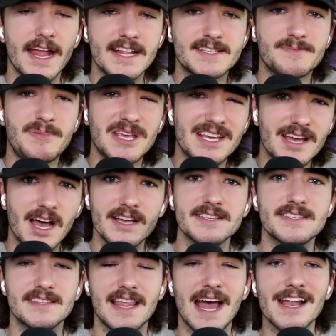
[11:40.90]
It's
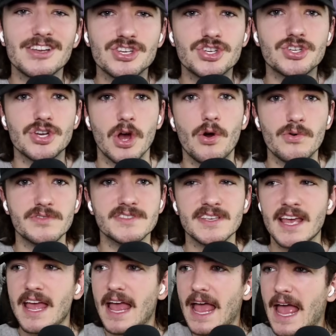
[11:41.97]
because that
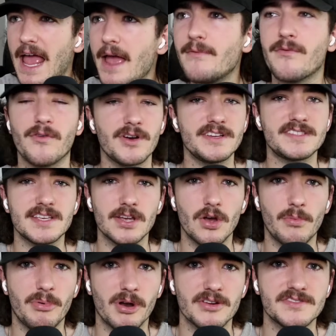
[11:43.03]
shows every
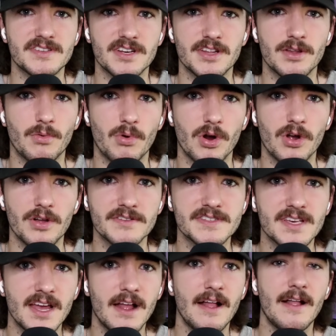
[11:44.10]
single person in the
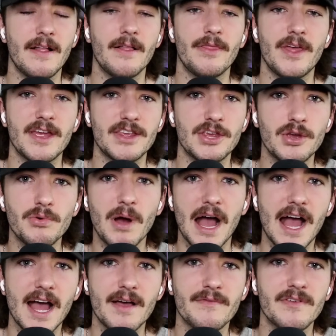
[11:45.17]
world that you
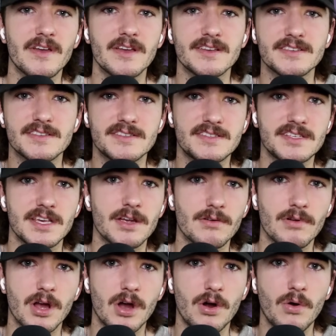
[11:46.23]
have
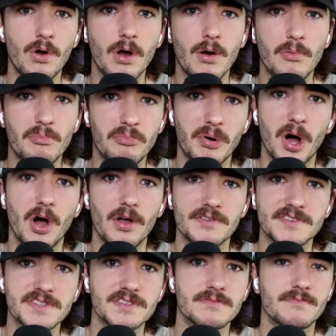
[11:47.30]
0
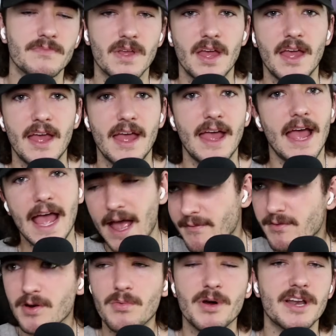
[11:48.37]
balls.
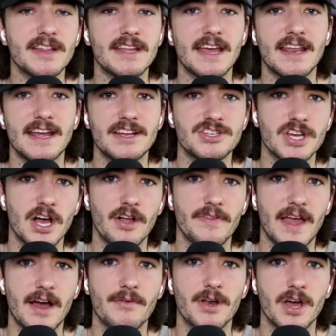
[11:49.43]
Everyone in the
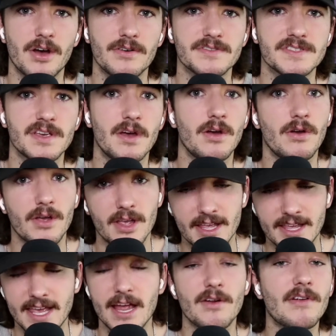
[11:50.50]
NHL now knows,
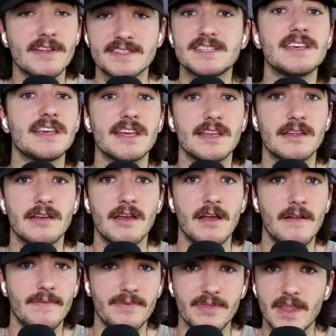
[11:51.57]
guaranteed,
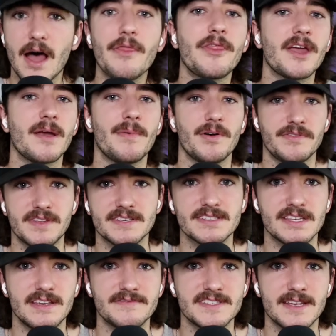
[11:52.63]
nothing about
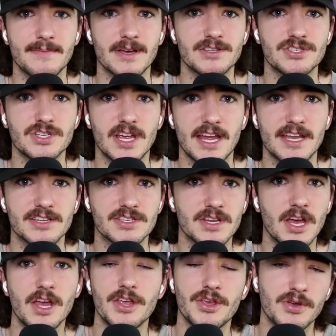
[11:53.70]
this Leafs team has
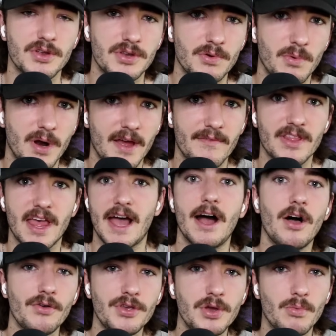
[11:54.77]
changed. You could do whatever the
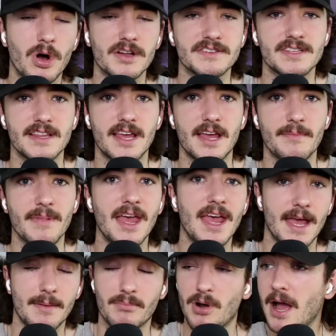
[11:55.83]
hell you want to them.
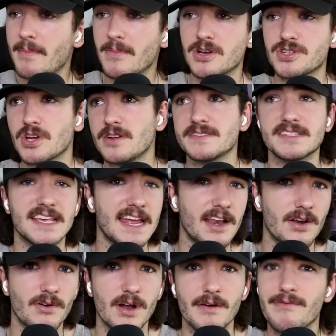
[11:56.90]
And Brad Marchand
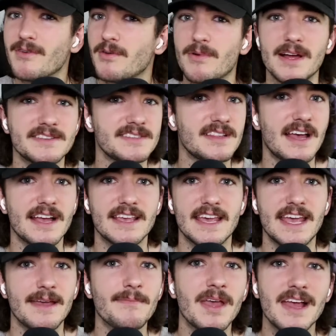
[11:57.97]
skated around for the rest of that
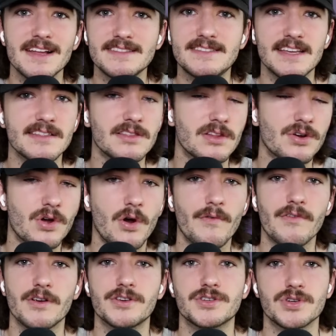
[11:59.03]
game, didn't look
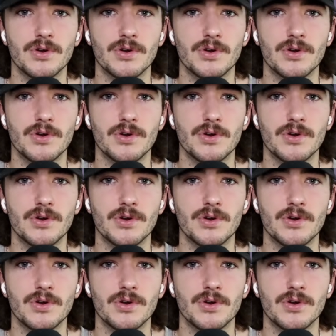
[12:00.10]
over his